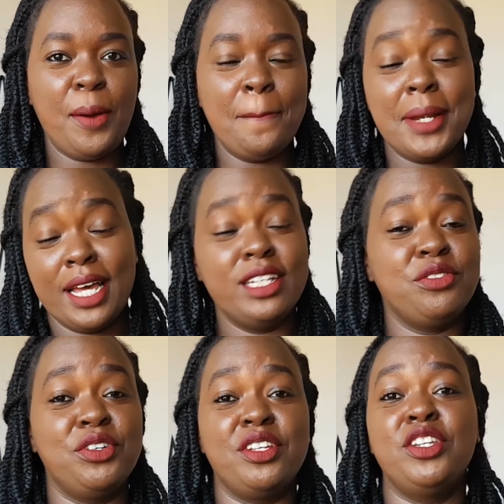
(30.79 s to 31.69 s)
planning
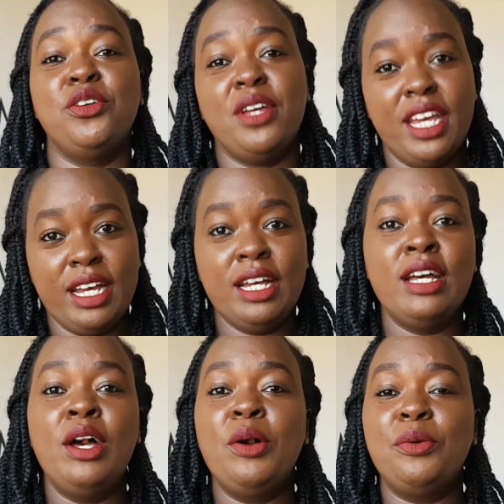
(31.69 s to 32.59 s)
for the new year,
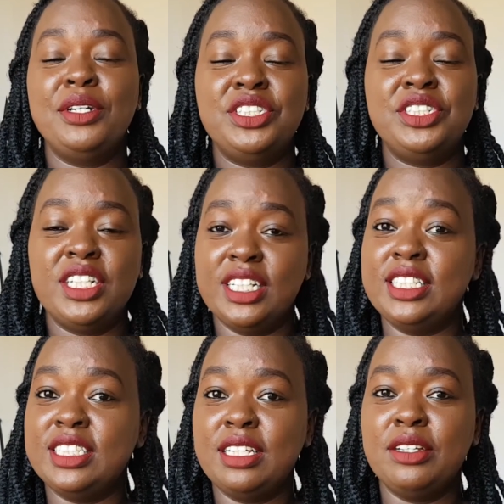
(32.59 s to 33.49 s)
which is
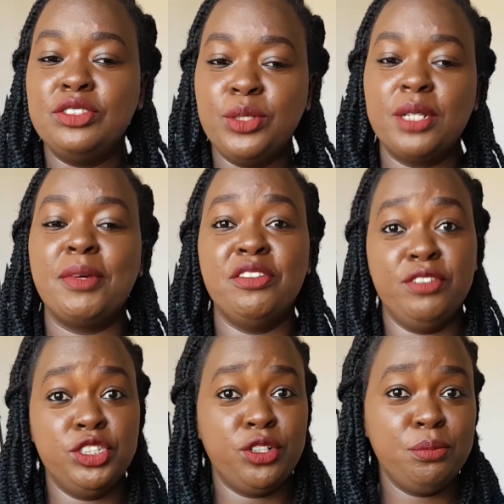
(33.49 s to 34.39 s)
doing my
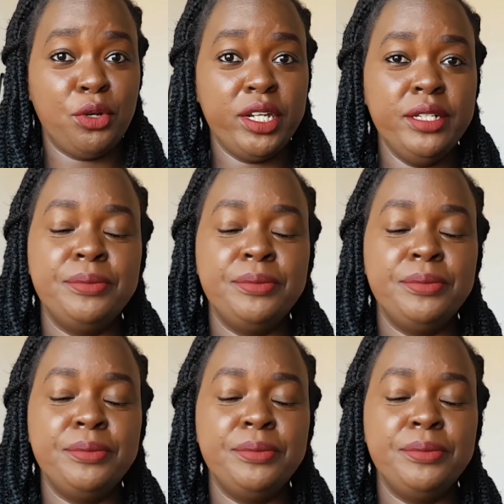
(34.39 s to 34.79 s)
vision board.